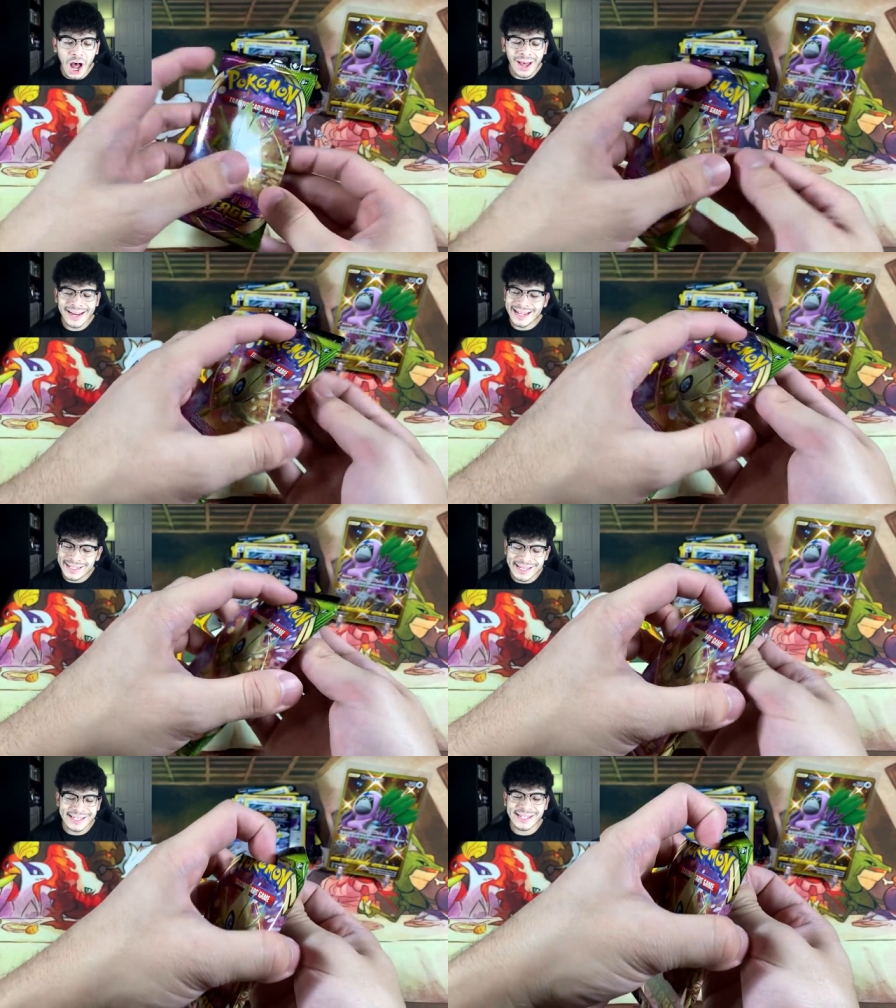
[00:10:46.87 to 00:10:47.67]
on
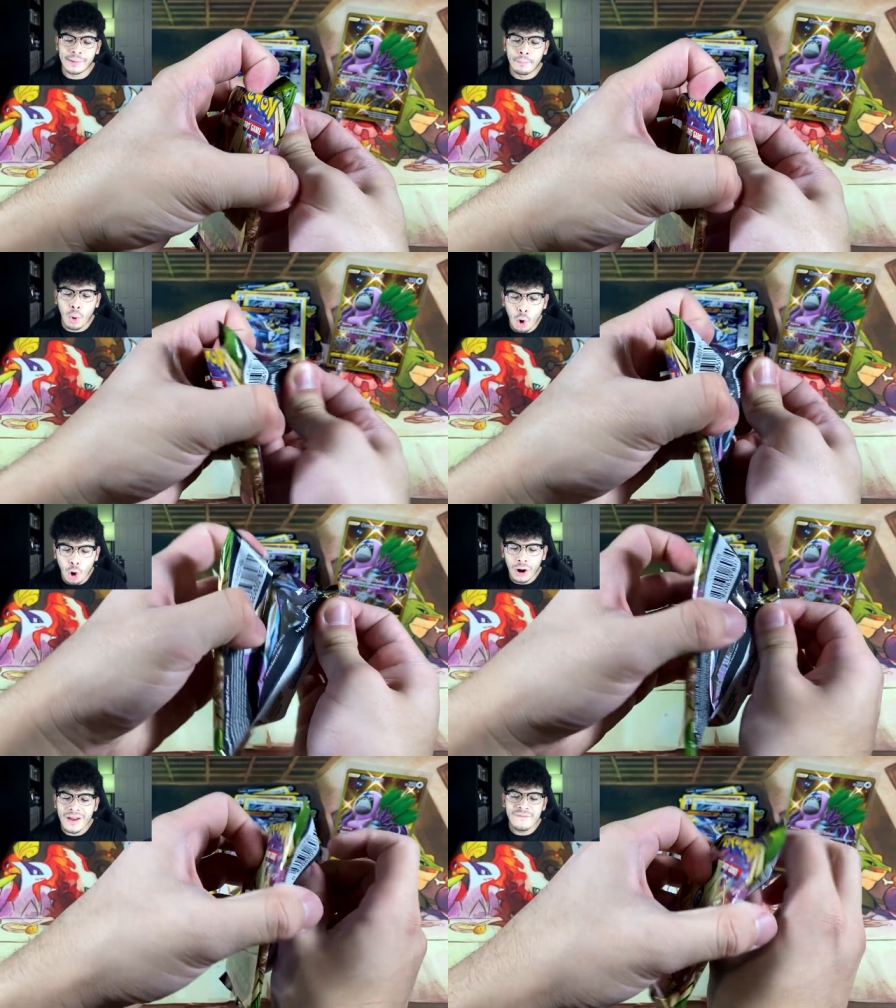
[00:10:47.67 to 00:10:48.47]
into some
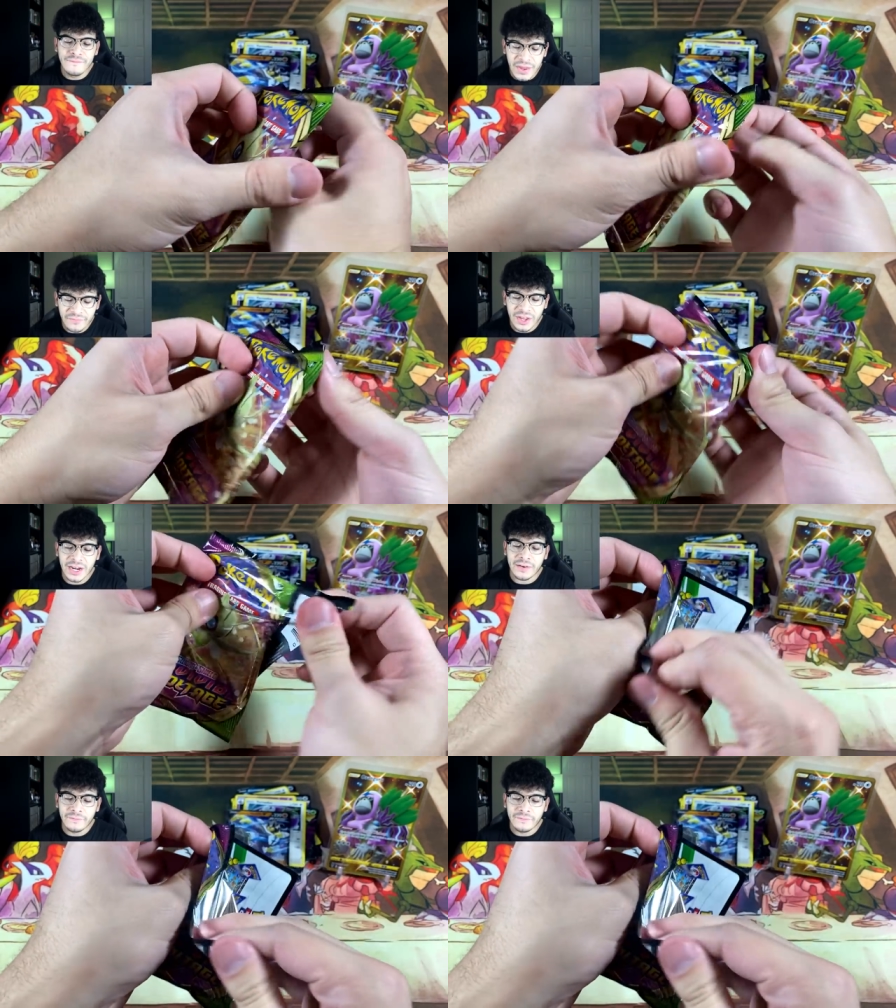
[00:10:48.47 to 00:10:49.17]
more Vivid